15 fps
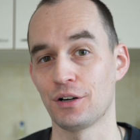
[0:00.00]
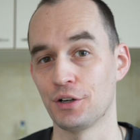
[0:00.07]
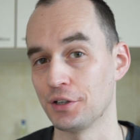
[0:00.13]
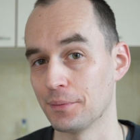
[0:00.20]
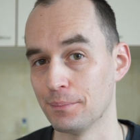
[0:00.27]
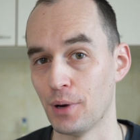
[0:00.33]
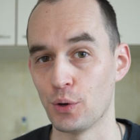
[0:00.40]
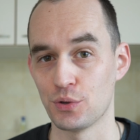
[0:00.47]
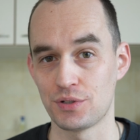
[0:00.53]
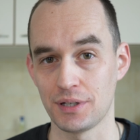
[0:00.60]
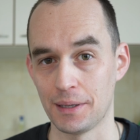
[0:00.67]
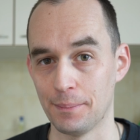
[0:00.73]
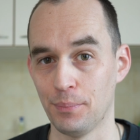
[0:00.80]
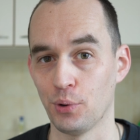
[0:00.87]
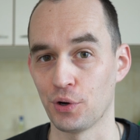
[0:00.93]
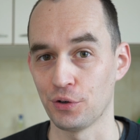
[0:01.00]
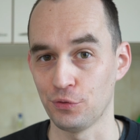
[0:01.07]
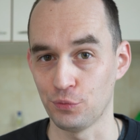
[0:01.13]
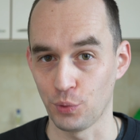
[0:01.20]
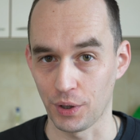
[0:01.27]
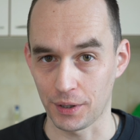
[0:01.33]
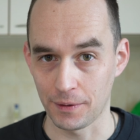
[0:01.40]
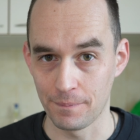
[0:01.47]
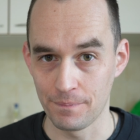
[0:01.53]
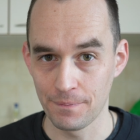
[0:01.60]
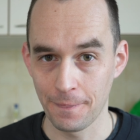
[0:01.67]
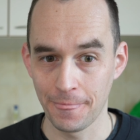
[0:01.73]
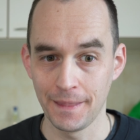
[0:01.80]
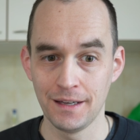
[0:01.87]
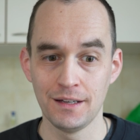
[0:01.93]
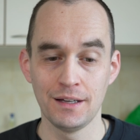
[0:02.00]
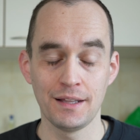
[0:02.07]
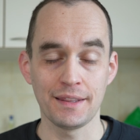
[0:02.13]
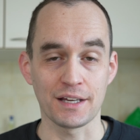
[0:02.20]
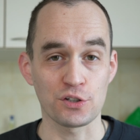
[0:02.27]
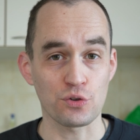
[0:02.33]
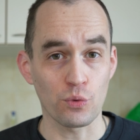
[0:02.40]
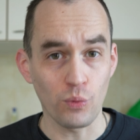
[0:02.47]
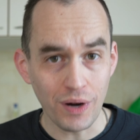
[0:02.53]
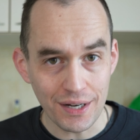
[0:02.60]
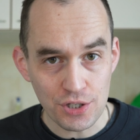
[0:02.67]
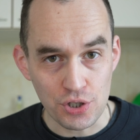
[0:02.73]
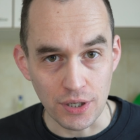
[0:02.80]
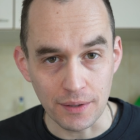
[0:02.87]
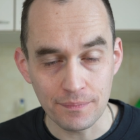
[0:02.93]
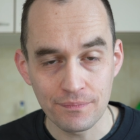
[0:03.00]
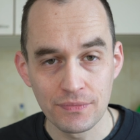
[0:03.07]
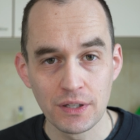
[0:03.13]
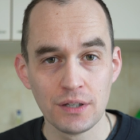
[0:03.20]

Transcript: on your most important work. Thanks for watching.